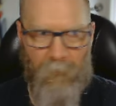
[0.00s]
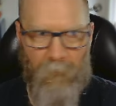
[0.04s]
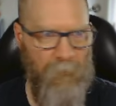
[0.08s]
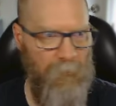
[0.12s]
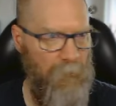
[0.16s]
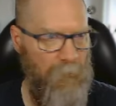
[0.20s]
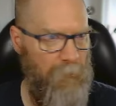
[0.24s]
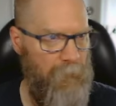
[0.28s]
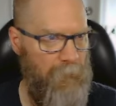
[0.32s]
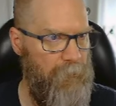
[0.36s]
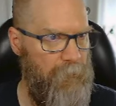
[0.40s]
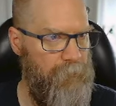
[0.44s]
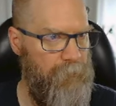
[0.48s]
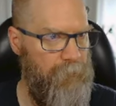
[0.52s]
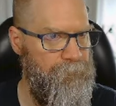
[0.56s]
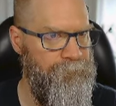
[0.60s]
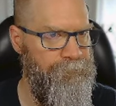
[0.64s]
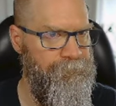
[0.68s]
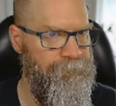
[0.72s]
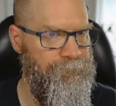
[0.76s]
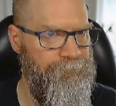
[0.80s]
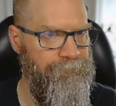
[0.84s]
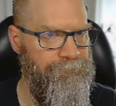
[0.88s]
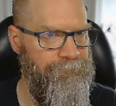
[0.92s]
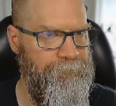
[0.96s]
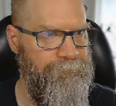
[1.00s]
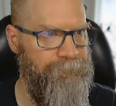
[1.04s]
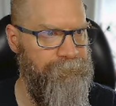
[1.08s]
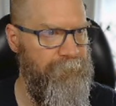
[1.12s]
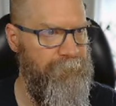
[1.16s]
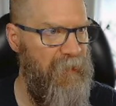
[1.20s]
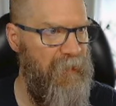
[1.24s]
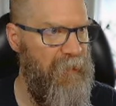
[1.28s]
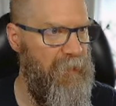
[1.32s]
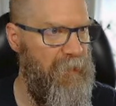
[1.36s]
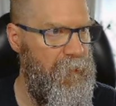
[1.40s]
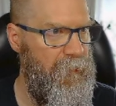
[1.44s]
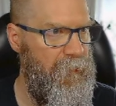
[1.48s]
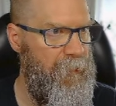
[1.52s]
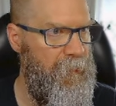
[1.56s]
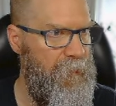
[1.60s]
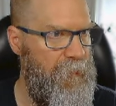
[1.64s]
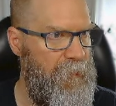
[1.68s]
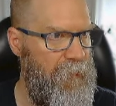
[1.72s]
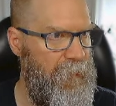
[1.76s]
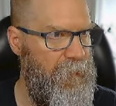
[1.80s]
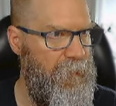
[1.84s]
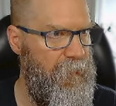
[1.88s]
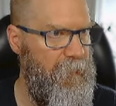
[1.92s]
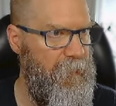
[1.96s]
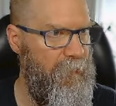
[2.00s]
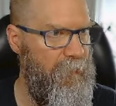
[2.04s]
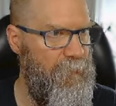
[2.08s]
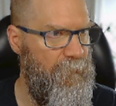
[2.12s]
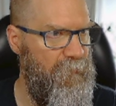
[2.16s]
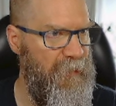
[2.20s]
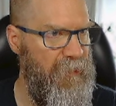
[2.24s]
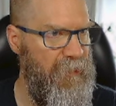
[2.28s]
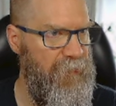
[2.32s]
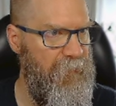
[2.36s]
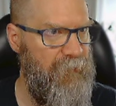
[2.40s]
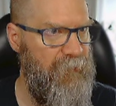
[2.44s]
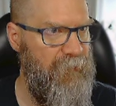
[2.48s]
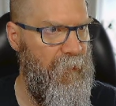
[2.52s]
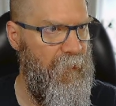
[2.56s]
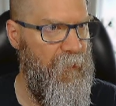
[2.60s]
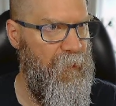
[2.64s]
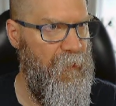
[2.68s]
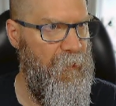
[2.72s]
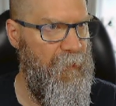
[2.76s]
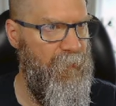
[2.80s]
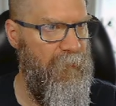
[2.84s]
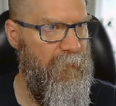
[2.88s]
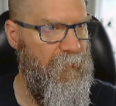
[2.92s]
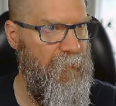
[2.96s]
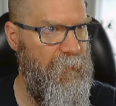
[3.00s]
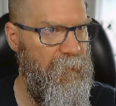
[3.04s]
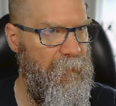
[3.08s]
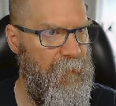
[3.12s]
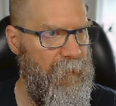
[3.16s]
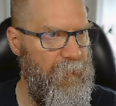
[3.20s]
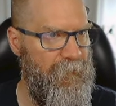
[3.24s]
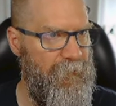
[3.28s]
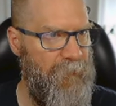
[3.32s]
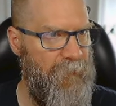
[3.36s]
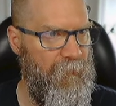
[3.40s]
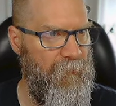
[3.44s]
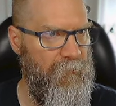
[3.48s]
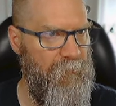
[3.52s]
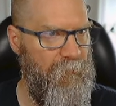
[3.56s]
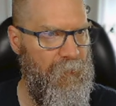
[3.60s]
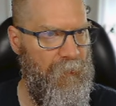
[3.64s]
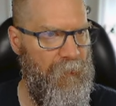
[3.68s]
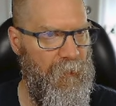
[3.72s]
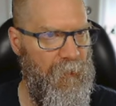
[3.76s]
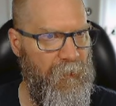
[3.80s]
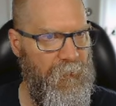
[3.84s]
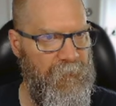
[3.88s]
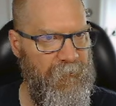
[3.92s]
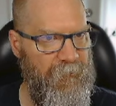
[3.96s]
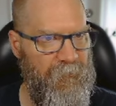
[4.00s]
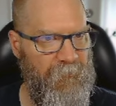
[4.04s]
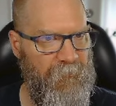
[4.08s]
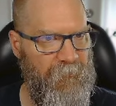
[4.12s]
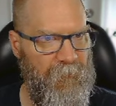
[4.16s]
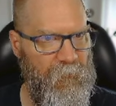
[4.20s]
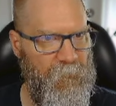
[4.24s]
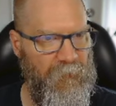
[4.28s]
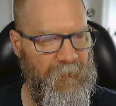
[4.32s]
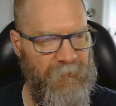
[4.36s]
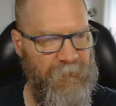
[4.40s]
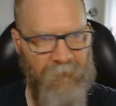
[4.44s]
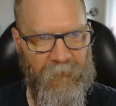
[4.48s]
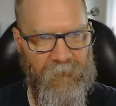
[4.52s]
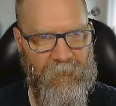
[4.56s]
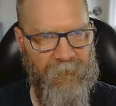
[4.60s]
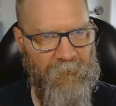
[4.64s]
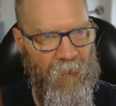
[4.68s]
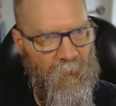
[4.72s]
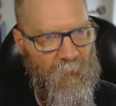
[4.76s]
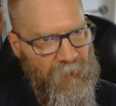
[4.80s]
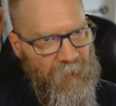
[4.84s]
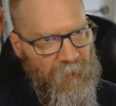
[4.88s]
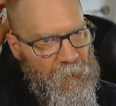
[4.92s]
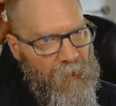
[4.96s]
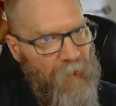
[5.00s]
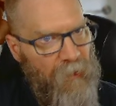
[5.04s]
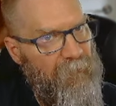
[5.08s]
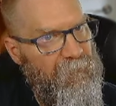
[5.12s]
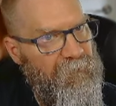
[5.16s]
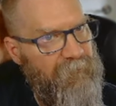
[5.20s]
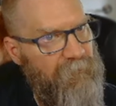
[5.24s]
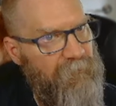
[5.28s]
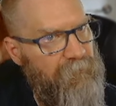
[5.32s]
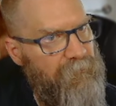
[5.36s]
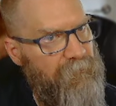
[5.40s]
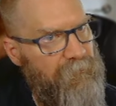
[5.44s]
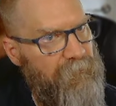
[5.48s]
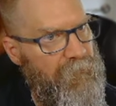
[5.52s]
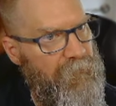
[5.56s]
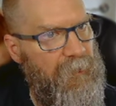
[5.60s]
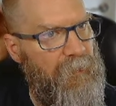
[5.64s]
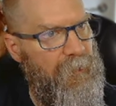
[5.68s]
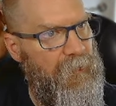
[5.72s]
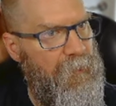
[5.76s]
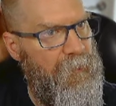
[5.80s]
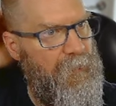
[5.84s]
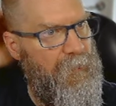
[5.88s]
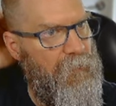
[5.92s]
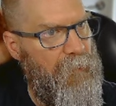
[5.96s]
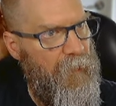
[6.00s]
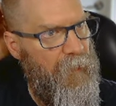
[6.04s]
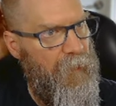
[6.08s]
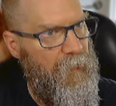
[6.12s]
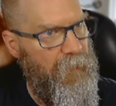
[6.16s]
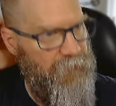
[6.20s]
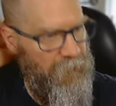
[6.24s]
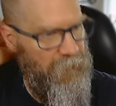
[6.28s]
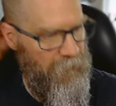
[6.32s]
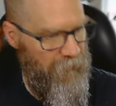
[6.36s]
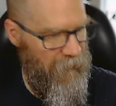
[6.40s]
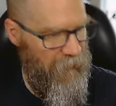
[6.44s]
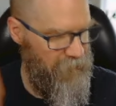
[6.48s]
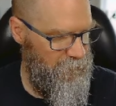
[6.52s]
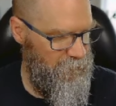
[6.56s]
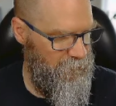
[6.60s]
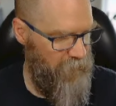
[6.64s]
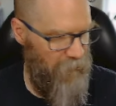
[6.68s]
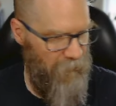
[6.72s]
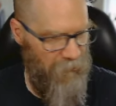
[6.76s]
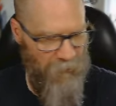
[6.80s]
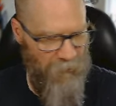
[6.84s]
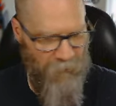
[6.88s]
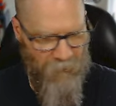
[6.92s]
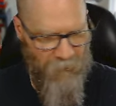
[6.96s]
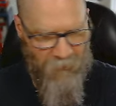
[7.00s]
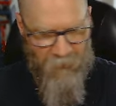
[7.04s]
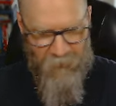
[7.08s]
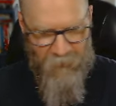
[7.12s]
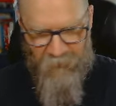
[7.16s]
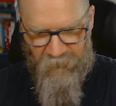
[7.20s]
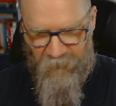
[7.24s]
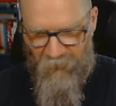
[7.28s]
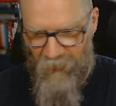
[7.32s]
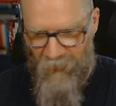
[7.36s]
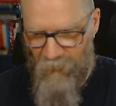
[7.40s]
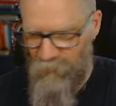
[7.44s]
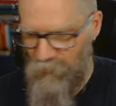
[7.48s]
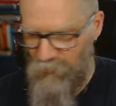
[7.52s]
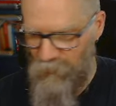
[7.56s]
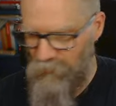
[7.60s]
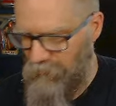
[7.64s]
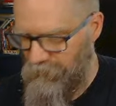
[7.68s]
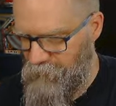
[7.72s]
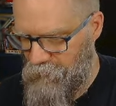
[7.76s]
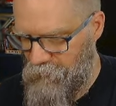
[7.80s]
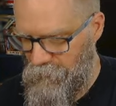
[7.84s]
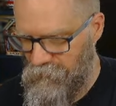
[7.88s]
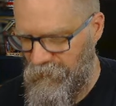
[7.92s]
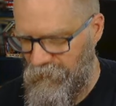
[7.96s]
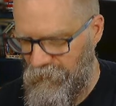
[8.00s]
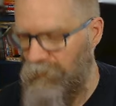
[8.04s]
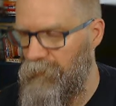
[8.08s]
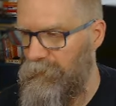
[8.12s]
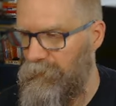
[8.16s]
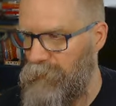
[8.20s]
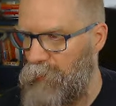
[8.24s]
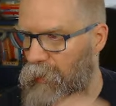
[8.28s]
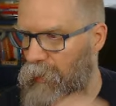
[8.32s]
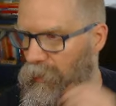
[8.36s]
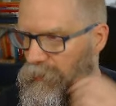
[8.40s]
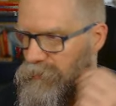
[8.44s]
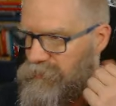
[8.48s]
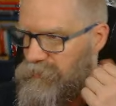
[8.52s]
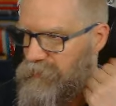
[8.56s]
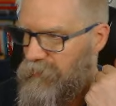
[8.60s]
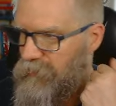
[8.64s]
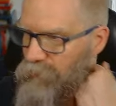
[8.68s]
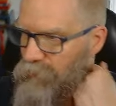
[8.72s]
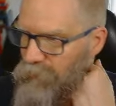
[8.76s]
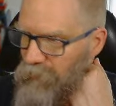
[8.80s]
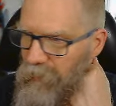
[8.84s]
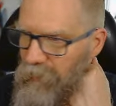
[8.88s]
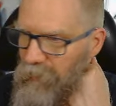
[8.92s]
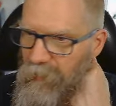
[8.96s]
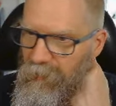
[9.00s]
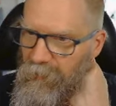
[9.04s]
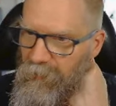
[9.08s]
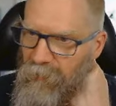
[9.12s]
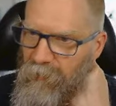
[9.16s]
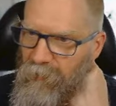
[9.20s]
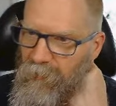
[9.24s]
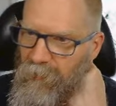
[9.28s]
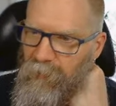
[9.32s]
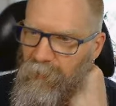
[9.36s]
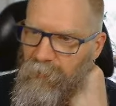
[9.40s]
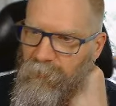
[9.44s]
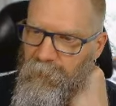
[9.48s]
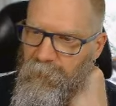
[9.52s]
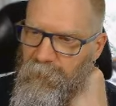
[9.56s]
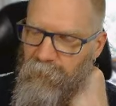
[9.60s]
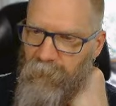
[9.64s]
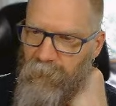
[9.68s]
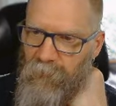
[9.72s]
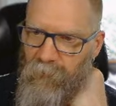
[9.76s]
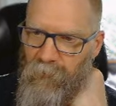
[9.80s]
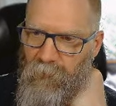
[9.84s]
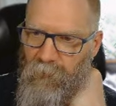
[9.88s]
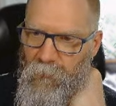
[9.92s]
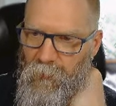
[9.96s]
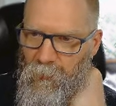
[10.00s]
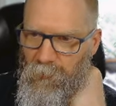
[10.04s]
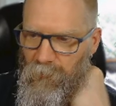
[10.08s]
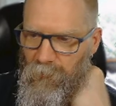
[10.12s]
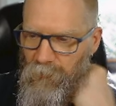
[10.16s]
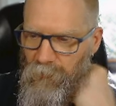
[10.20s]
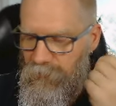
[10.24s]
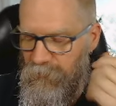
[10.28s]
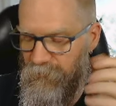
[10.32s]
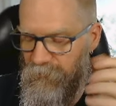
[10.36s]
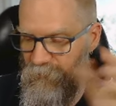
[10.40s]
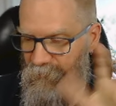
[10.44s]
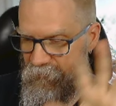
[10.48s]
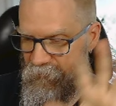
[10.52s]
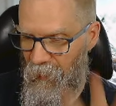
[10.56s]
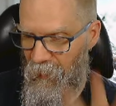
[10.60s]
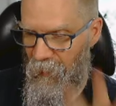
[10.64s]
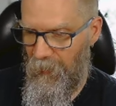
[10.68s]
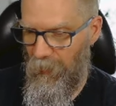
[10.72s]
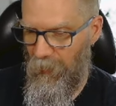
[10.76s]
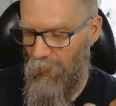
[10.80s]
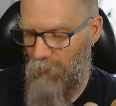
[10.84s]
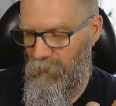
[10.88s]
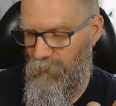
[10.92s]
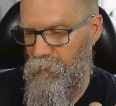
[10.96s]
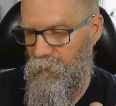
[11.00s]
Okay. And in the meantime, there's our EC2 instance coming to life. Okay, so that's an example of using a launch template to set up